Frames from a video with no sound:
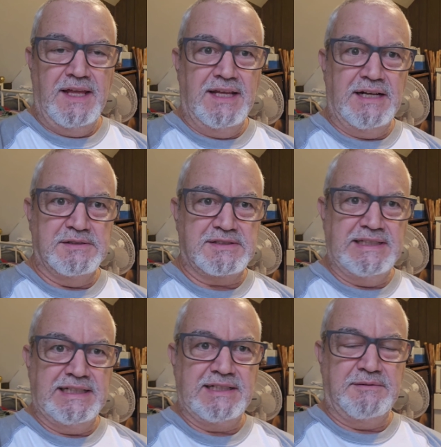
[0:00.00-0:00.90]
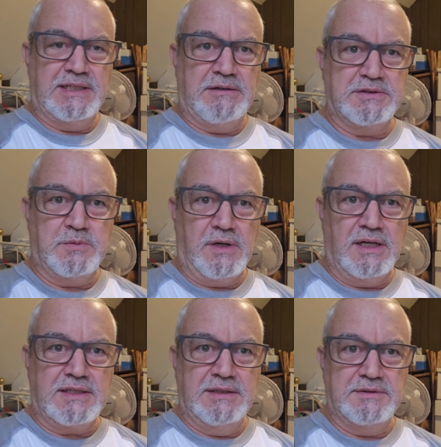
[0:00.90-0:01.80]
And I was thinking while I was
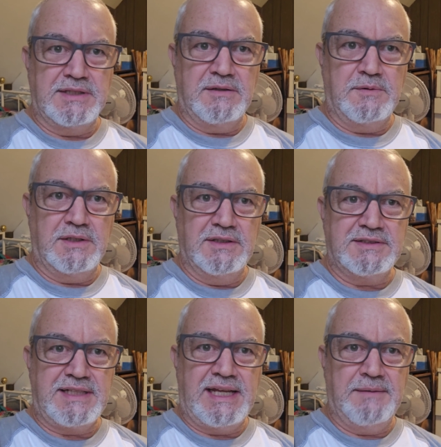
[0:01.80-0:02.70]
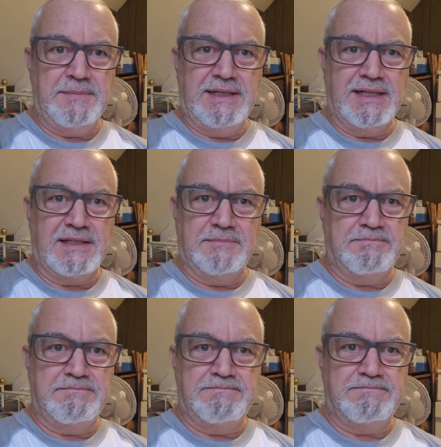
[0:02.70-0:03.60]
walking, I was like, well, this can't be like a
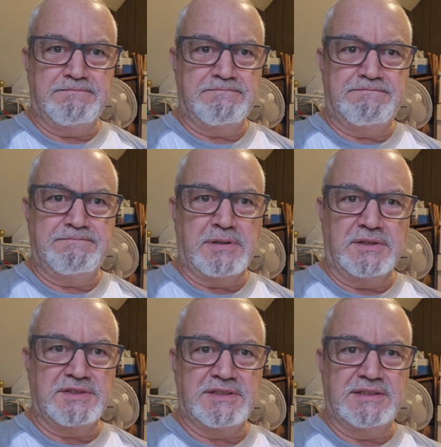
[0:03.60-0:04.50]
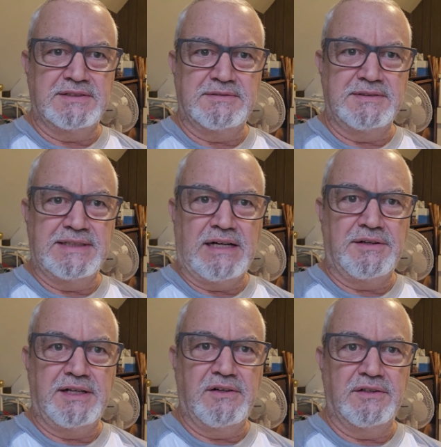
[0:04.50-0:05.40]
person
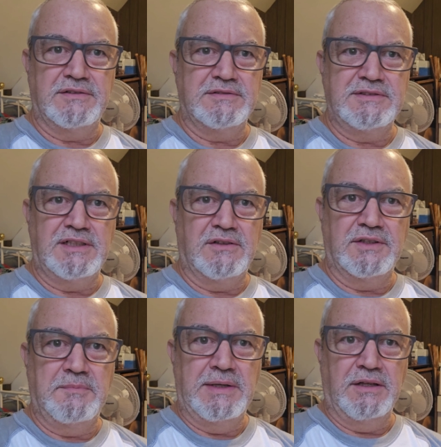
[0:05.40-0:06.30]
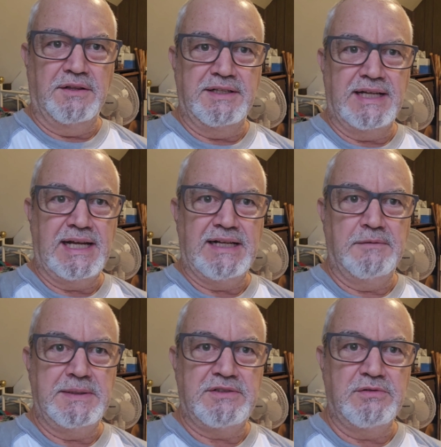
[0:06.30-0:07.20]
out here, in the middle of the night.
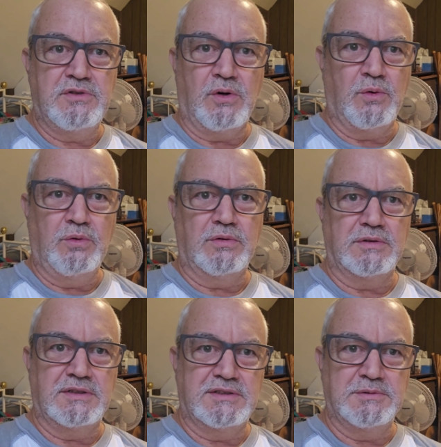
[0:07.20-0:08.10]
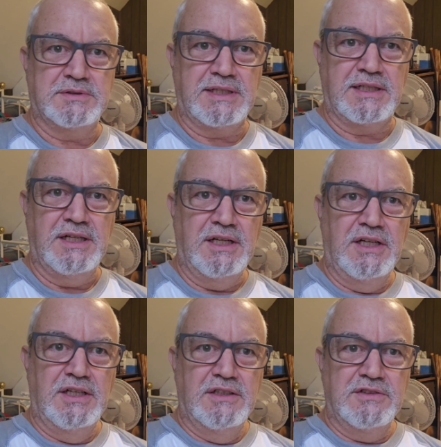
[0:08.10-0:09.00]
It'd be too cold because it was like
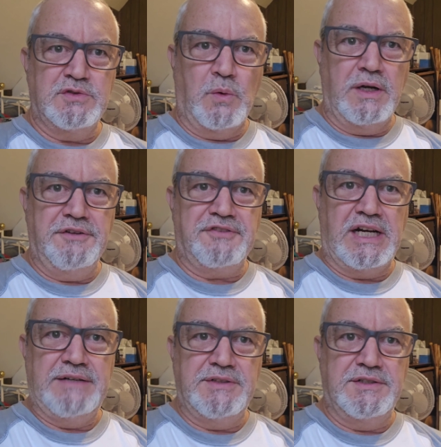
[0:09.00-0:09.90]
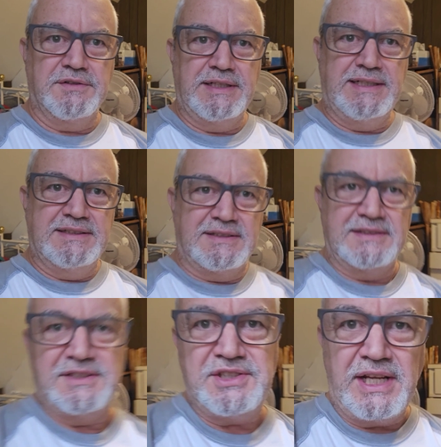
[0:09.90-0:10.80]
25 degrees
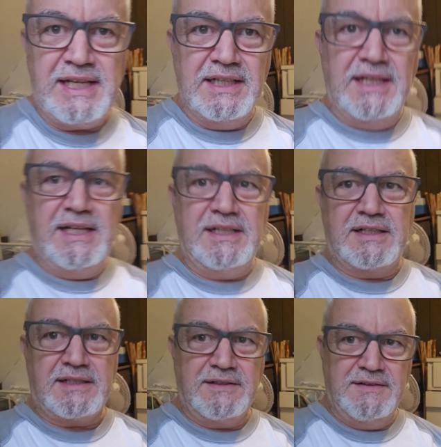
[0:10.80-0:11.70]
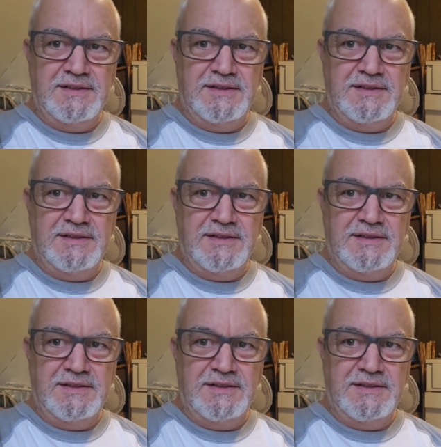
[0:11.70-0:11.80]
at Jay Lake.